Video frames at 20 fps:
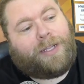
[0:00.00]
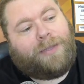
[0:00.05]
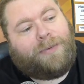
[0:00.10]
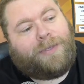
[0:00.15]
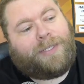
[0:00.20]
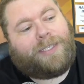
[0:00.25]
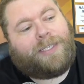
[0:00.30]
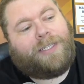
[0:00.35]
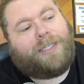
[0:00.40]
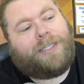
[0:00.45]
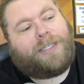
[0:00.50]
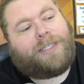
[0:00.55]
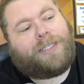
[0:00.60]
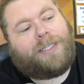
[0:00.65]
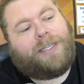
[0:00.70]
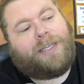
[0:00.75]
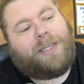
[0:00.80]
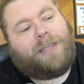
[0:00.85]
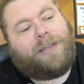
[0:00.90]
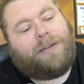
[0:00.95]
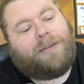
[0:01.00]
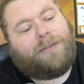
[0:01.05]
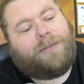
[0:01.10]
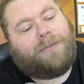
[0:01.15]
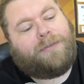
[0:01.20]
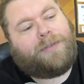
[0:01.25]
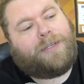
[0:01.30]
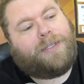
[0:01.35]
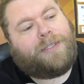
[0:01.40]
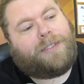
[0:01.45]
Let me see this thing here,
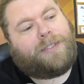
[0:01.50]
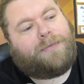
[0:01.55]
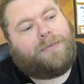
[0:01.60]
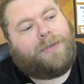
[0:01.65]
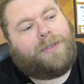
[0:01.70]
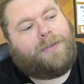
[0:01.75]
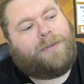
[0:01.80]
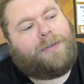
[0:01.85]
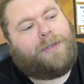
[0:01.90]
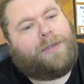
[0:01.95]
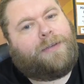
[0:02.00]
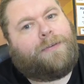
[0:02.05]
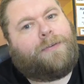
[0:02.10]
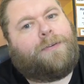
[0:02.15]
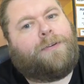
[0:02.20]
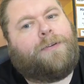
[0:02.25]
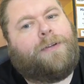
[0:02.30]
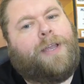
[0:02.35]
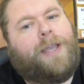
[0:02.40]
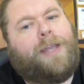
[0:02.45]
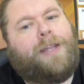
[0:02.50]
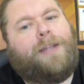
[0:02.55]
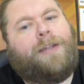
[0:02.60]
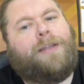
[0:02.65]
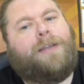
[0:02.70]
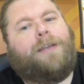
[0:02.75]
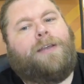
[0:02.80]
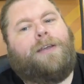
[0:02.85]
Lucas, what you created.